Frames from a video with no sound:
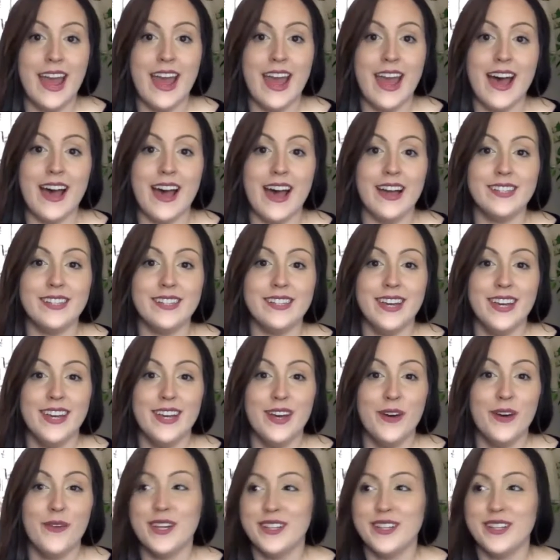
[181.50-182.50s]
And
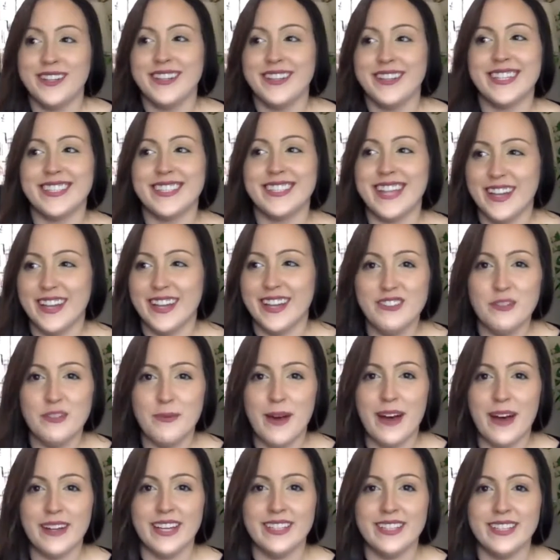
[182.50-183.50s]
one of the things I loved
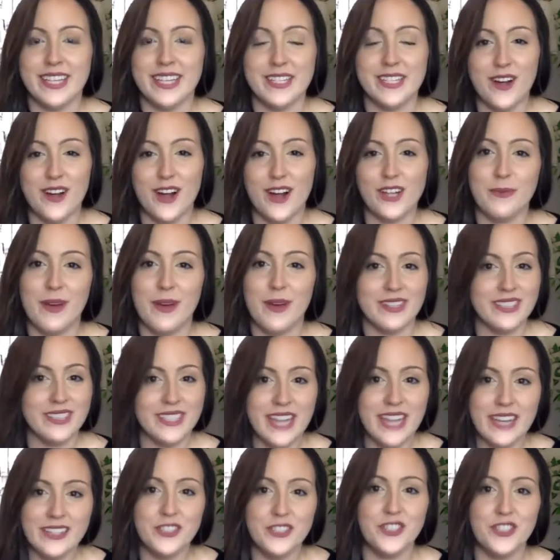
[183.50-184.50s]
about it is they talked about
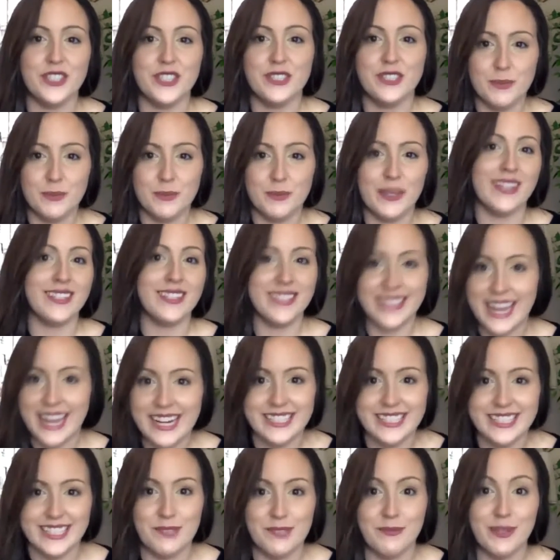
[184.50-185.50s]
intelligence being
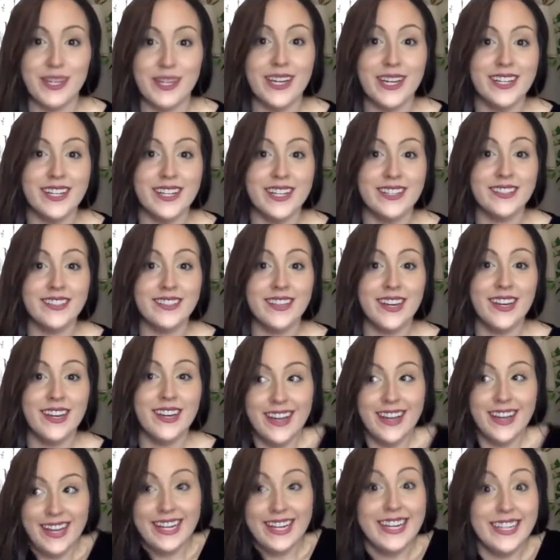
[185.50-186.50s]
sexy because
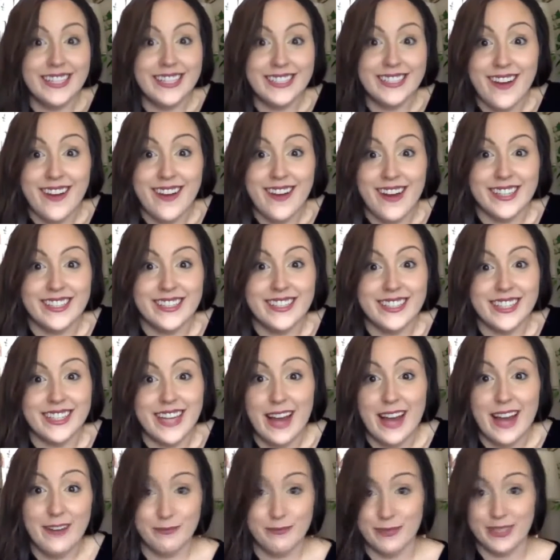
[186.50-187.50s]
it is, honestly.
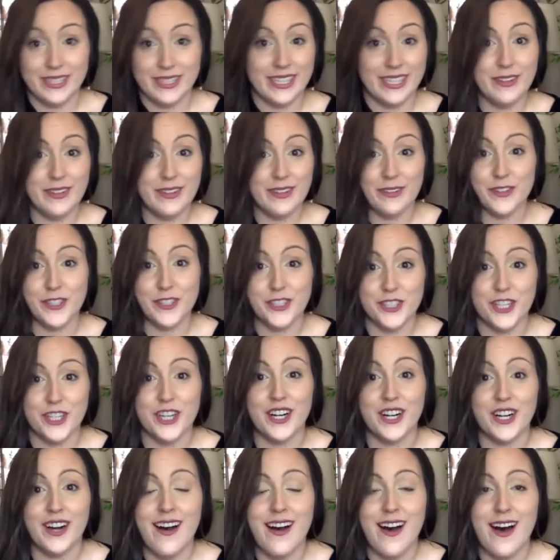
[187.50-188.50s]
I believe it for
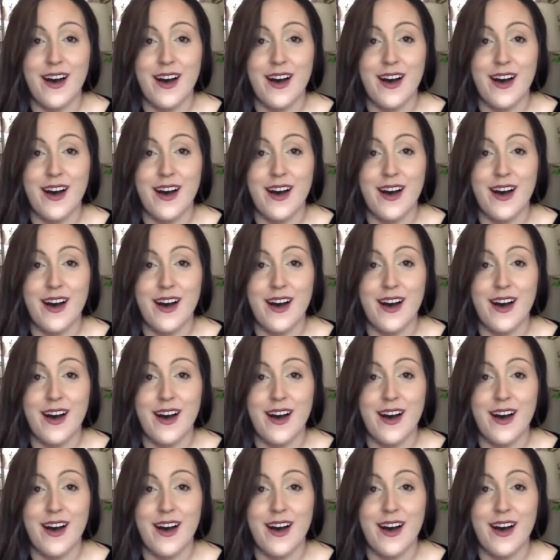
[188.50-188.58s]
sure.